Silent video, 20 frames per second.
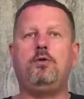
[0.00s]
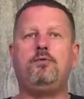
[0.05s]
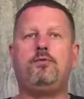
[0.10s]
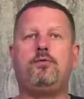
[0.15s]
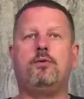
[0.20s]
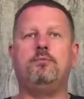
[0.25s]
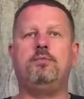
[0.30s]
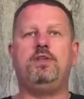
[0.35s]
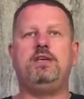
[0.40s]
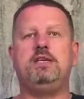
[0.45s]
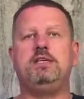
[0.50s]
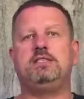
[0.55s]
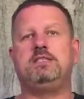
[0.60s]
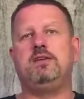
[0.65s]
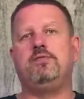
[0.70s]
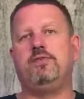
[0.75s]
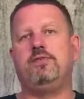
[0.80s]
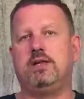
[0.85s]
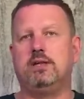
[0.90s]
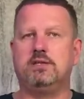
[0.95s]
from these
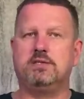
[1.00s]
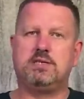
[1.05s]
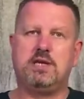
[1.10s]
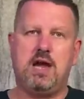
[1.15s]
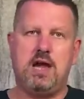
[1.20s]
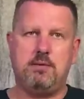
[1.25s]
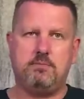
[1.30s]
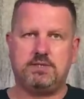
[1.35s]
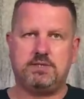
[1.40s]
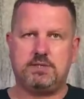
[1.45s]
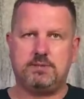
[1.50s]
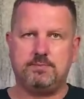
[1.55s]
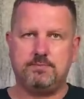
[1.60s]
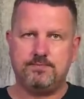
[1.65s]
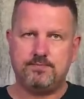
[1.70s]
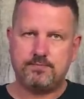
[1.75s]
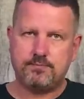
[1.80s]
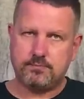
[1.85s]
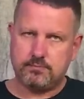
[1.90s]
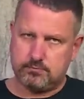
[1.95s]
difficult times?
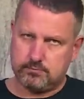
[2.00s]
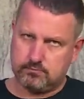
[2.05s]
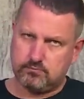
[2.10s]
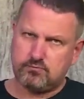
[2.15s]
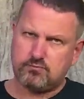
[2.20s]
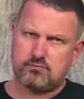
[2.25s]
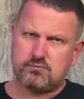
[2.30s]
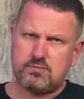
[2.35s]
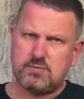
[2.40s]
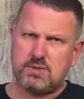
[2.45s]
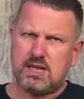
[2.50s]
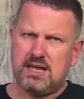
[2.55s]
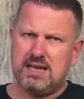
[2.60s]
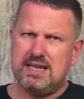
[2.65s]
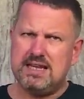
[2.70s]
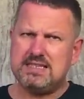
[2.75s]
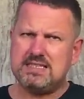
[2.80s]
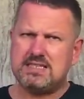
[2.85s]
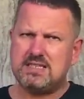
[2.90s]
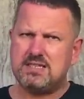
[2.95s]

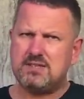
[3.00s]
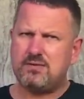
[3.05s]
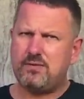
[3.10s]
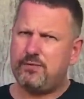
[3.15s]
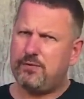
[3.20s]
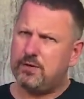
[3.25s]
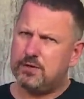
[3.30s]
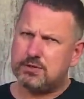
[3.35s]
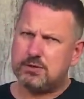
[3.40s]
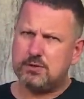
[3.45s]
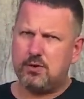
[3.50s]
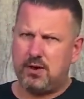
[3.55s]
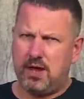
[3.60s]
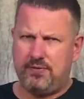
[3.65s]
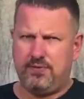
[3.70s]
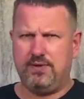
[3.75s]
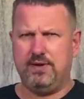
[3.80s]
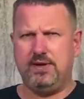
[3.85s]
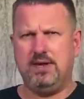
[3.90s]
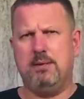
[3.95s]
Let's first look
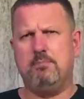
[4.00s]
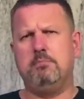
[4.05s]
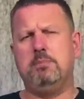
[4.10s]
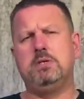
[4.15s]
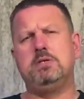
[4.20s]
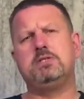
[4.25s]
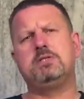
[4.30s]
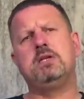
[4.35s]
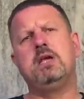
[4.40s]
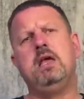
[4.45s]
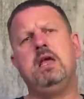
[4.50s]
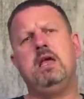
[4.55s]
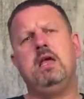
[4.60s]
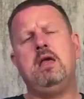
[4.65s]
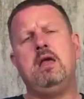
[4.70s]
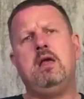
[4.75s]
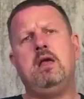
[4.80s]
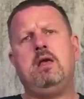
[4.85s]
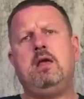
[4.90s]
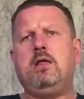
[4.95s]
at the numbers.
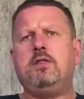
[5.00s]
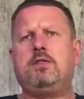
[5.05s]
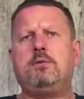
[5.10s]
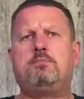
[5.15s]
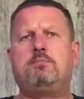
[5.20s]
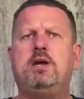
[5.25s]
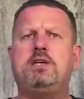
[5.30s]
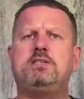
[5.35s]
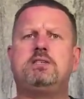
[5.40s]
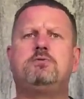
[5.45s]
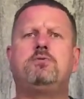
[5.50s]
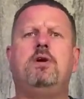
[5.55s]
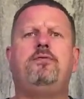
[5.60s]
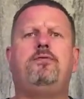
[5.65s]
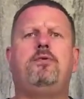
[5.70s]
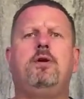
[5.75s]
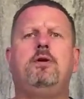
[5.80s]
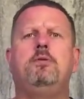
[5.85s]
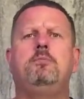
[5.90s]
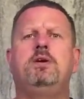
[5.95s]
The Brexit
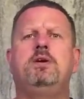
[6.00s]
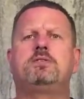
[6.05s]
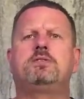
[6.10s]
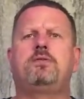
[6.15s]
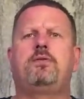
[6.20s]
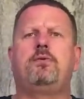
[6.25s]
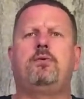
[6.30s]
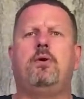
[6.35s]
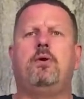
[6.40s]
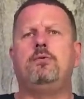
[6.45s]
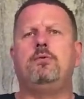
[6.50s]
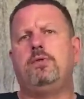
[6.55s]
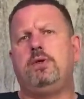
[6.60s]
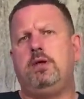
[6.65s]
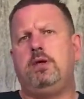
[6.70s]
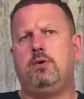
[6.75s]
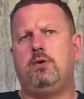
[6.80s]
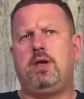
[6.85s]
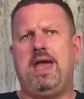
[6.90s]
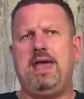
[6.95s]
referendum has thrown
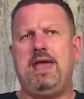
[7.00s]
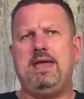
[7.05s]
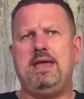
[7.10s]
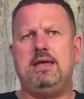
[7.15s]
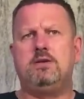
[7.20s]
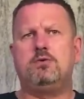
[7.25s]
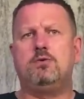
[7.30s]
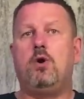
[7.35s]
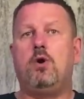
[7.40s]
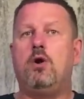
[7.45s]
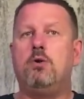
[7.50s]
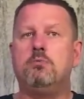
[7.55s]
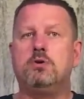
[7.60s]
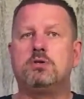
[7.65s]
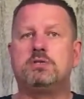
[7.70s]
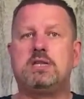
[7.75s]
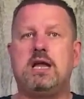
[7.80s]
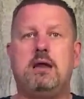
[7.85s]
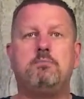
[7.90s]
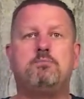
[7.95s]
the UK into
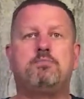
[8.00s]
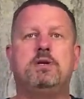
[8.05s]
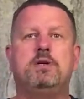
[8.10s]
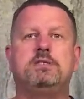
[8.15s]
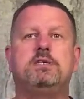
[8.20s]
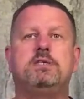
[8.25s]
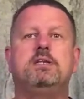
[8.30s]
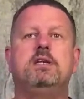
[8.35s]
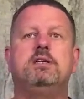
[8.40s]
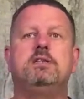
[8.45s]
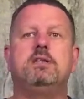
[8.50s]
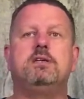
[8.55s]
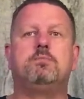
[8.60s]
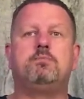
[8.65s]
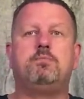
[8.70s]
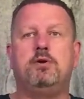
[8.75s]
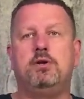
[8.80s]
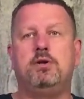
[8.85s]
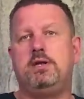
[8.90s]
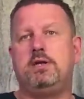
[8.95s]
almost unprecedented
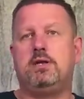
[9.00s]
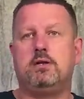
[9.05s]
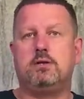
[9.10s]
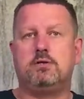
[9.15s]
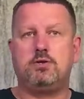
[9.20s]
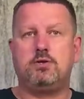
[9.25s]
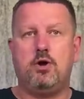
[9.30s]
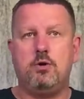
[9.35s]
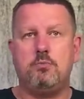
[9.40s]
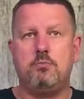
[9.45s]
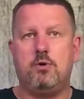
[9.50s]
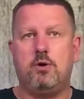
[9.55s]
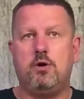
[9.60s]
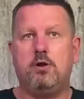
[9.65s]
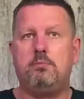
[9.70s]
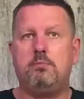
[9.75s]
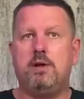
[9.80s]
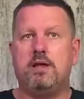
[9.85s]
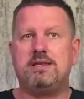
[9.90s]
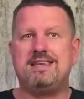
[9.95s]
political
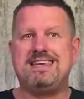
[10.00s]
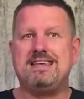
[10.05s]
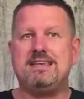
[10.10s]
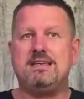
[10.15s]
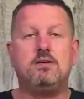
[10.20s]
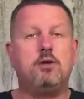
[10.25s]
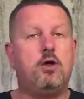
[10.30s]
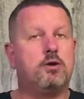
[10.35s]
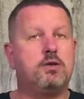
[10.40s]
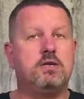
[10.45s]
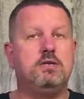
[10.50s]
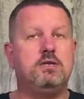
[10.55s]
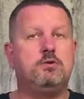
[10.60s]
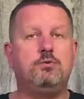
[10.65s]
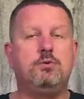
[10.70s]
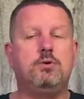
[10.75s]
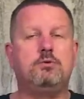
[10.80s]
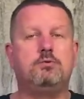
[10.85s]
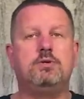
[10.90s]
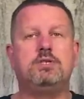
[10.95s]
turmoil, but not
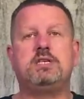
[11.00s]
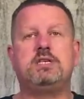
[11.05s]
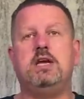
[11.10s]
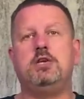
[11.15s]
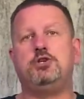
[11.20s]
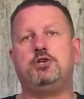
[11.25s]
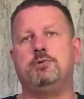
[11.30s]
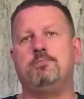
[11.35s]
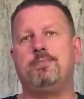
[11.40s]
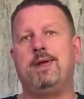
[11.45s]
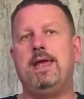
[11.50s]
into a recession.